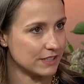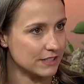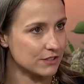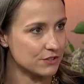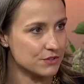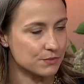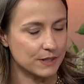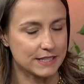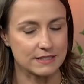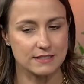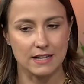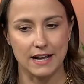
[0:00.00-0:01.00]
years,
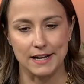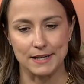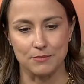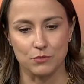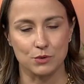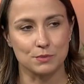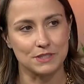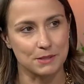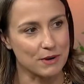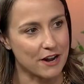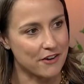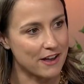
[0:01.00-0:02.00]
right? Um, we're really
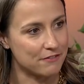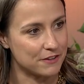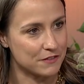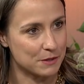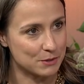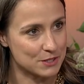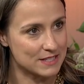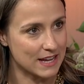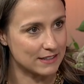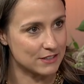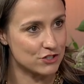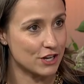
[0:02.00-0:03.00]
proud to have
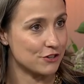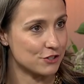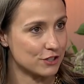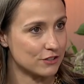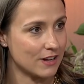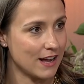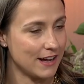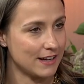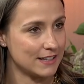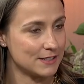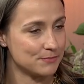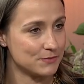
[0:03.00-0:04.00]
50% gender
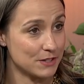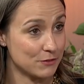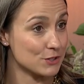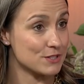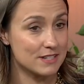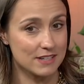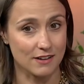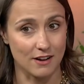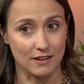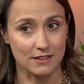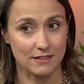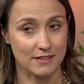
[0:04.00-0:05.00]
um, diversity
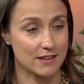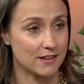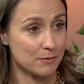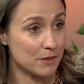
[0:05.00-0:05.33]
on the,